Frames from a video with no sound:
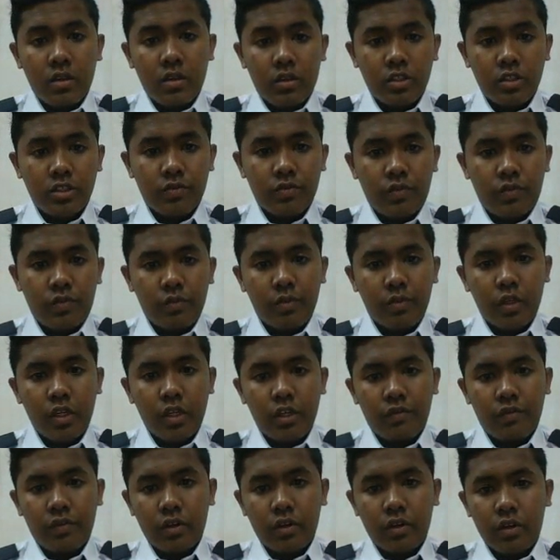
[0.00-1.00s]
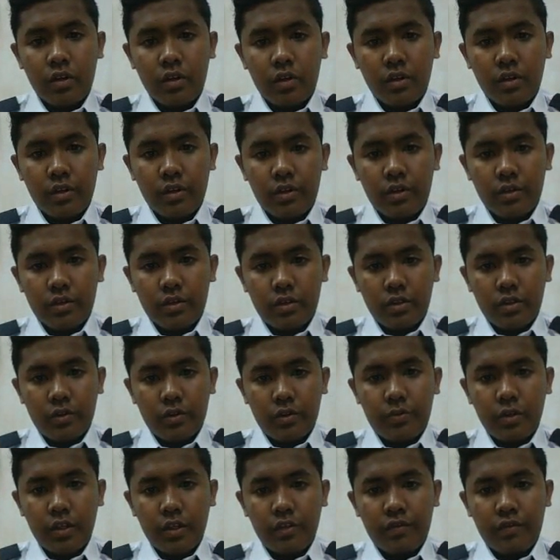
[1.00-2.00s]
This formula for
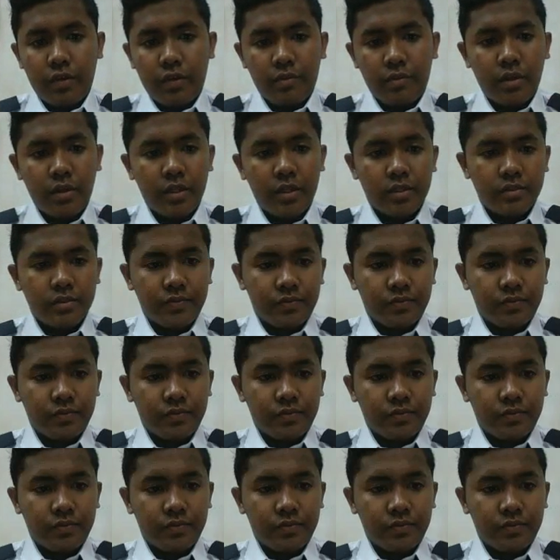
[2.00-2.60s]
Doppler effect map.